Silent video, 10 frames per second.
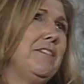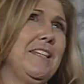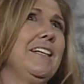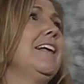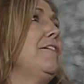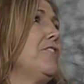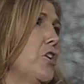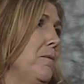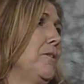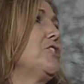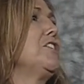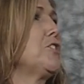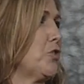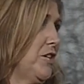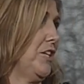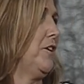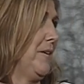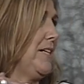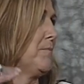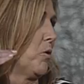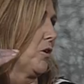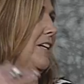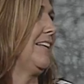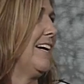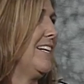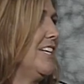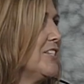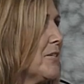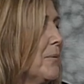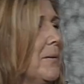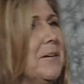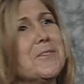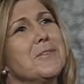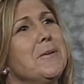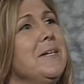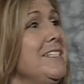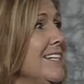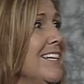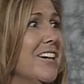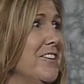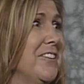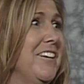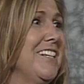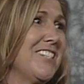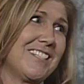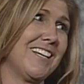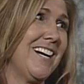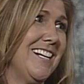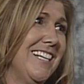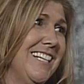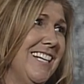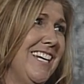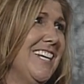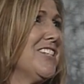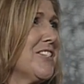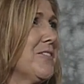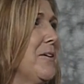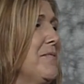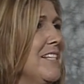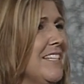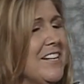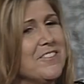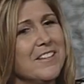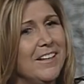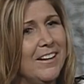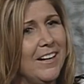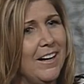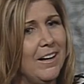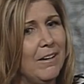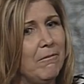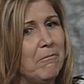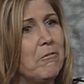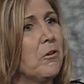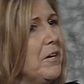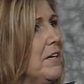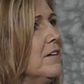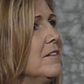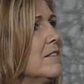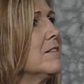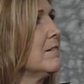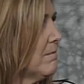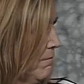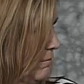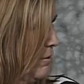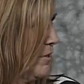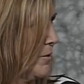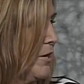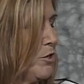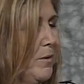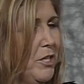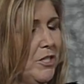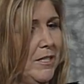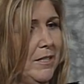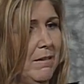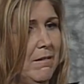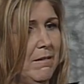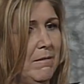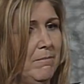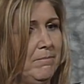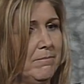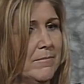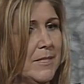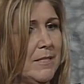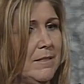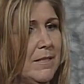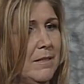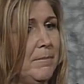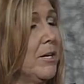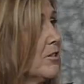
everything that I've accomplished, he's trying, you know, he's marking that yeah. in his career. So he did get honor grad just yeah. like I did. So I went down there um, for his for his graduation at um, down in